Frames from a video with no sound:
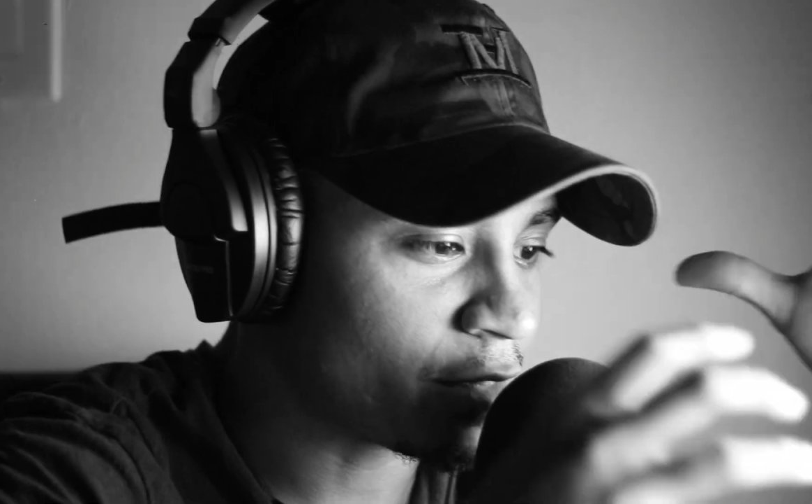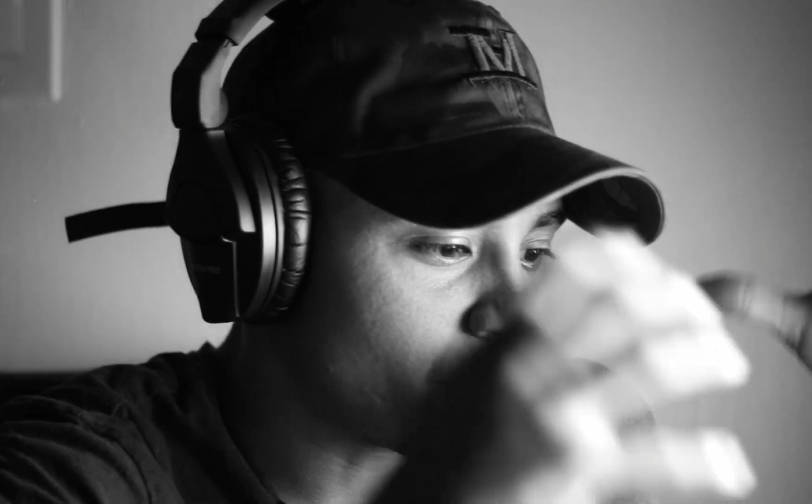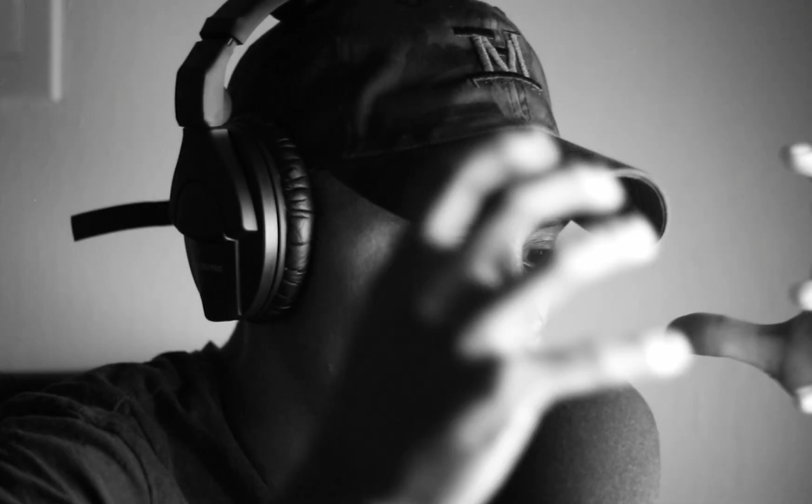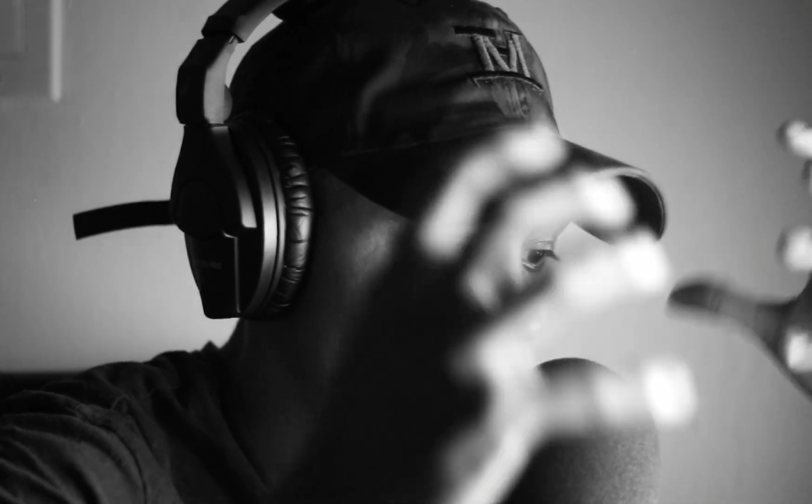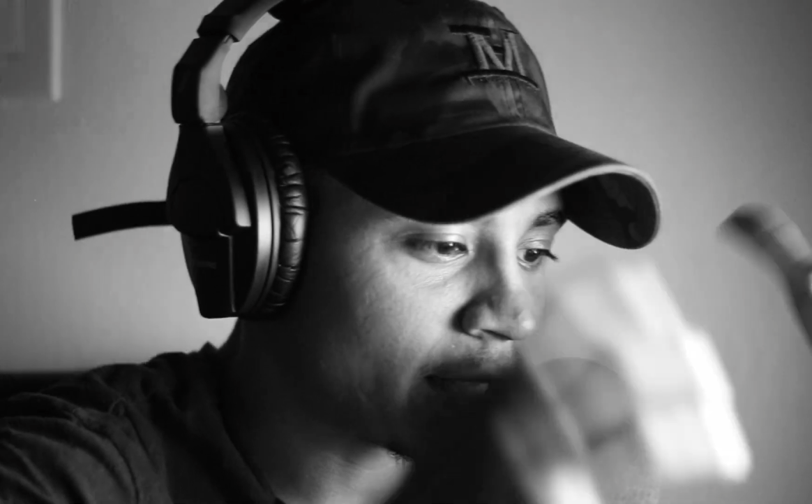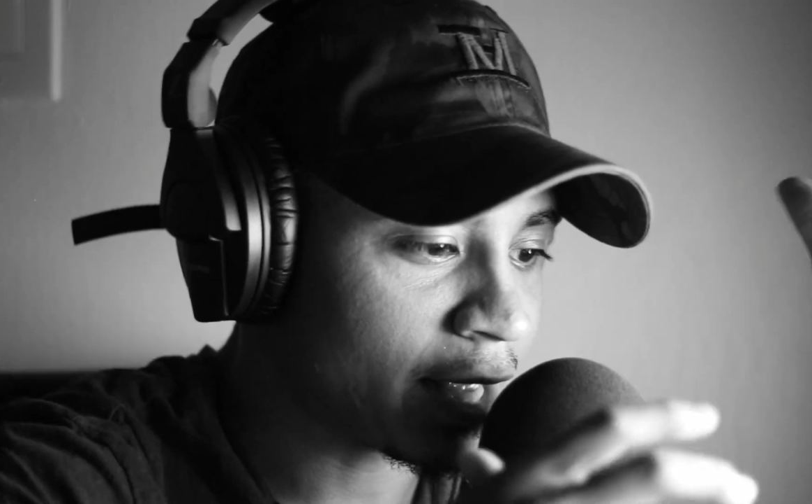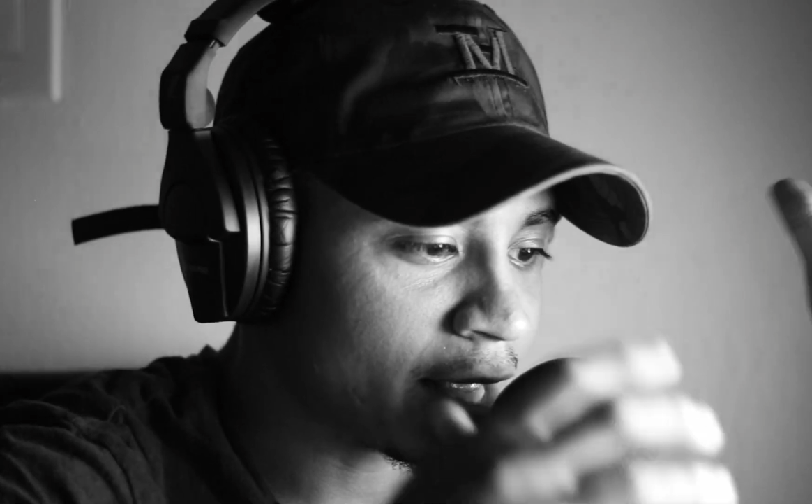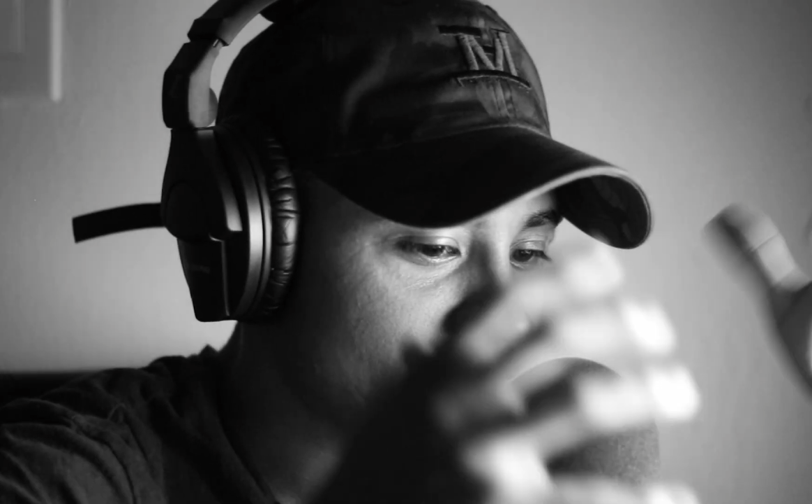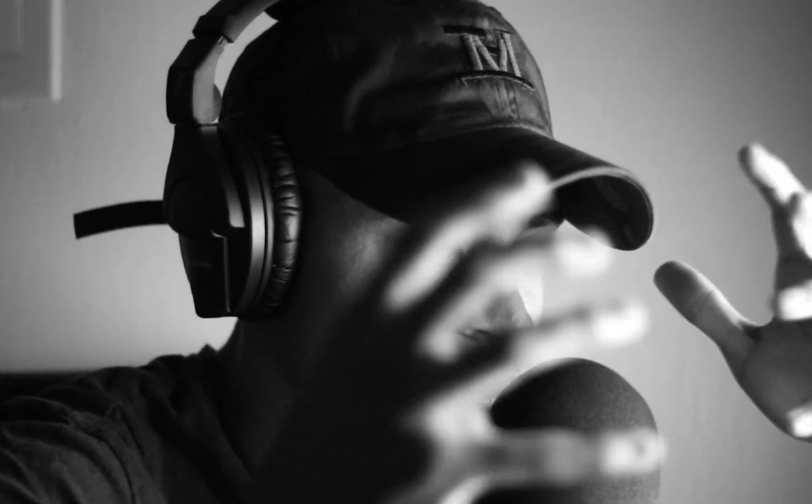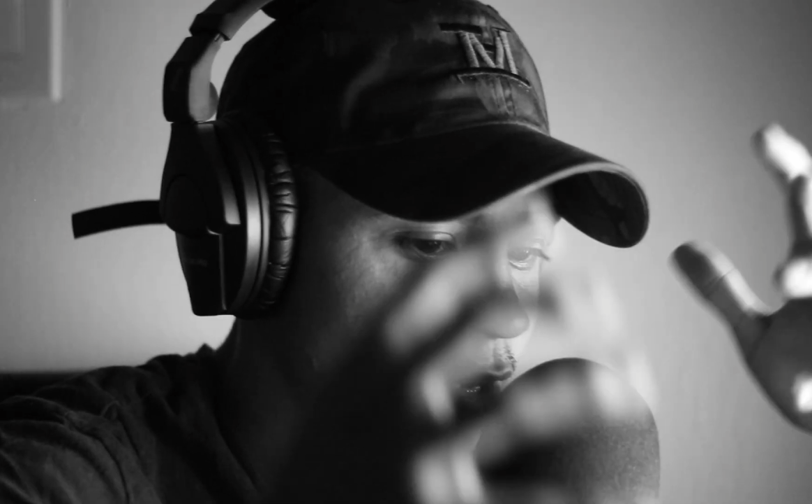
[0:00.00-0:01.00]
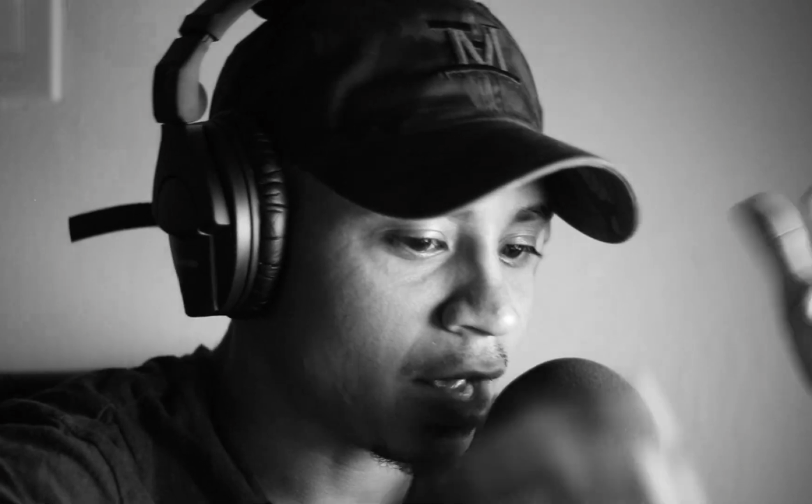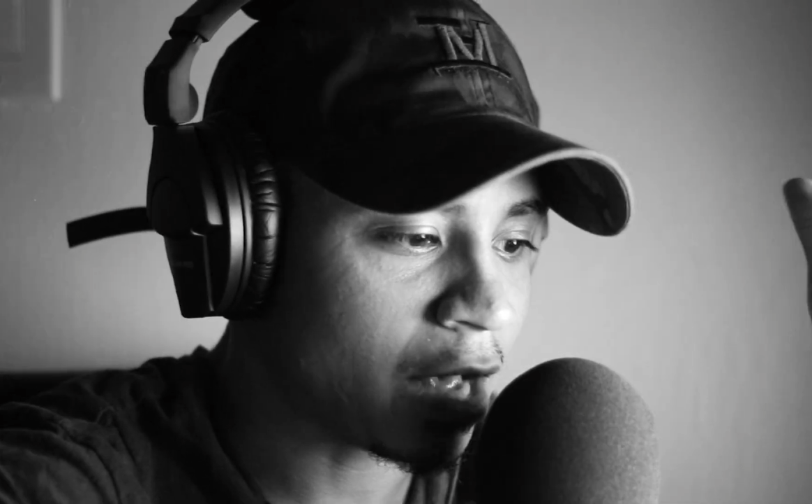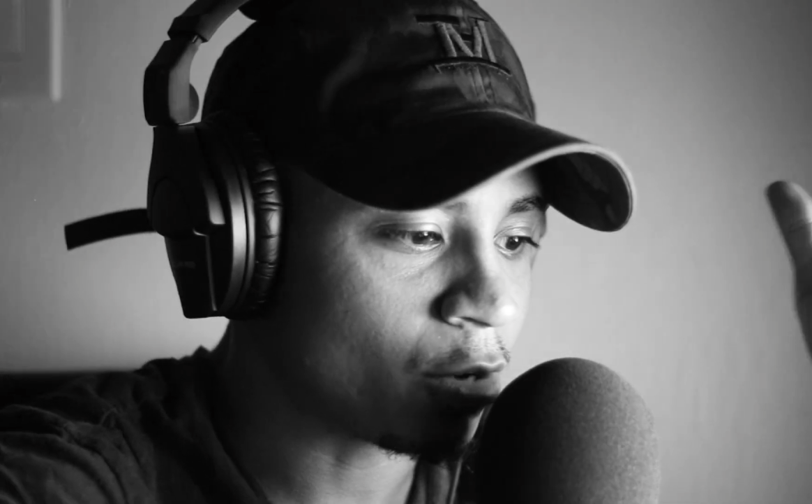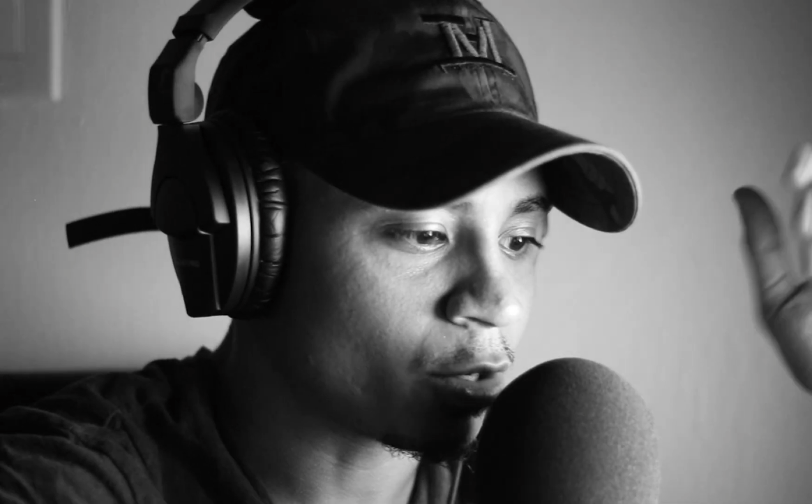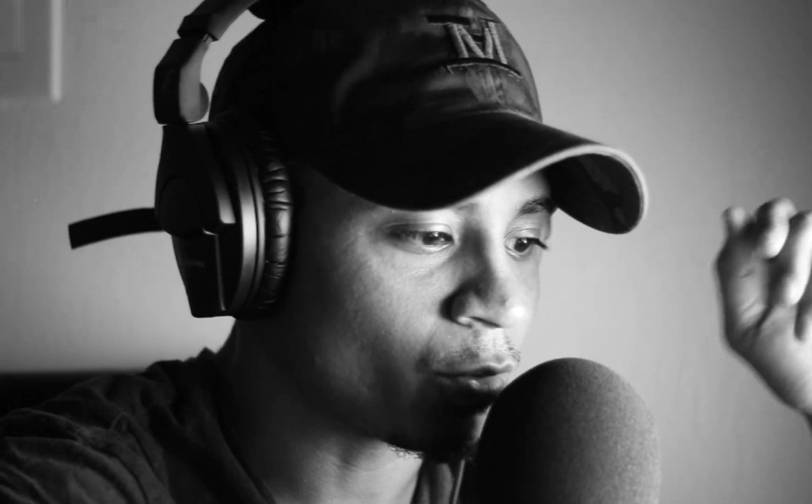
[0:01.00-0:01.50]
the podcast
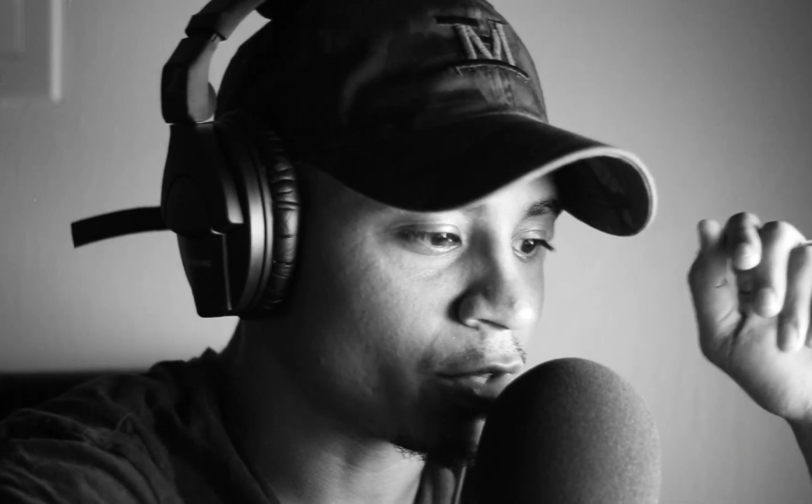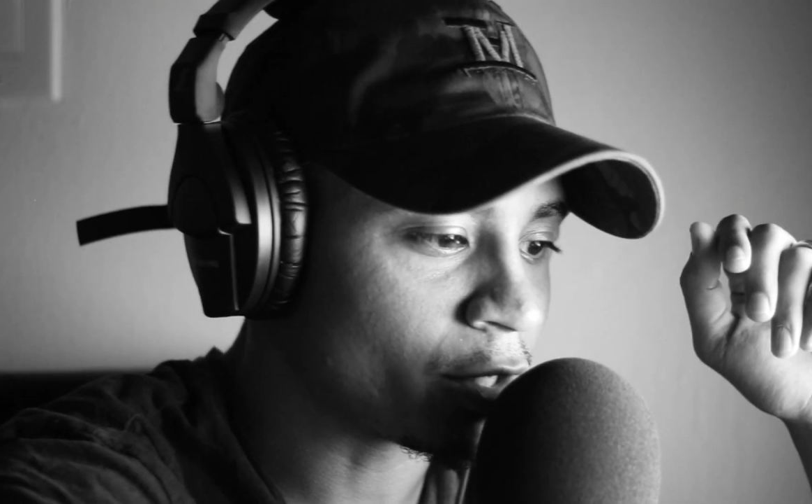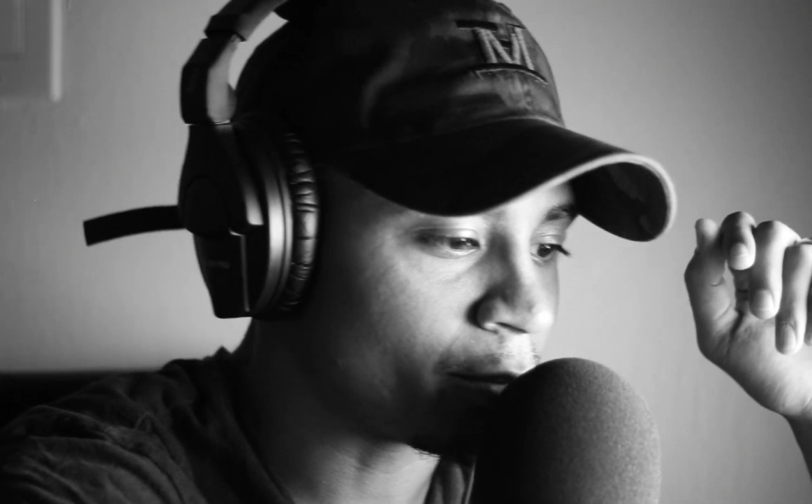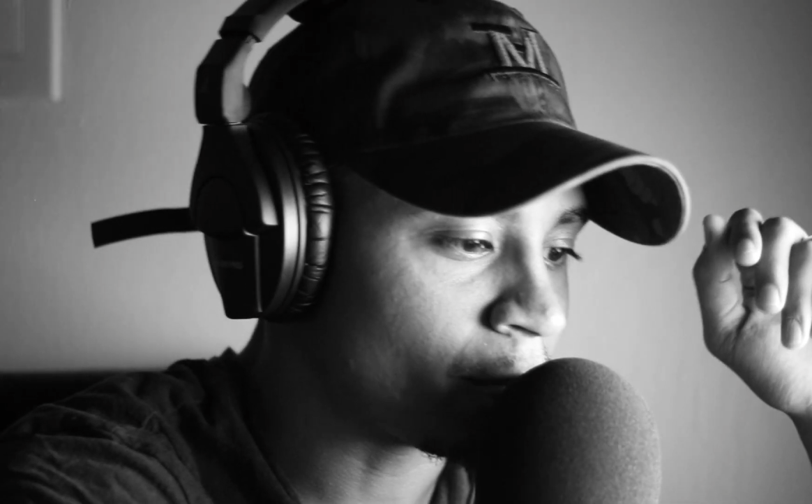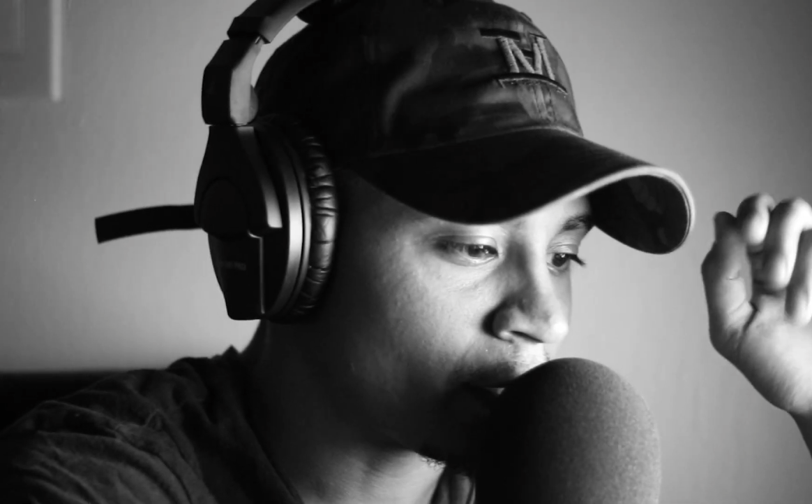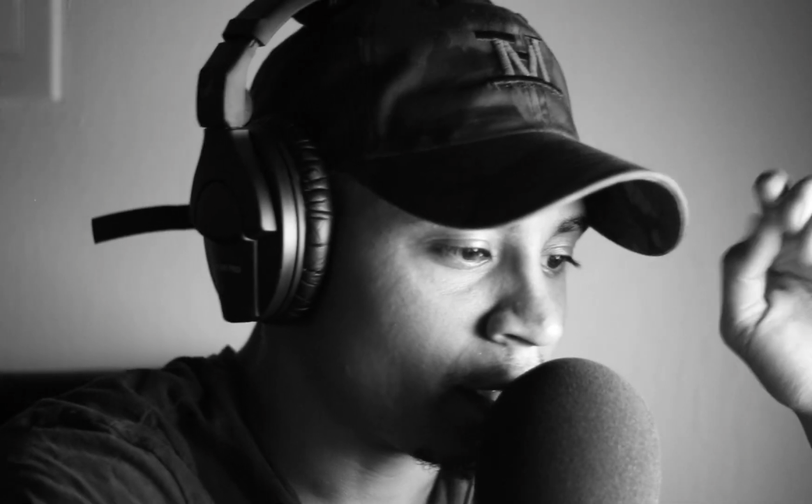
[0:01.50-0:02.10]
algorithm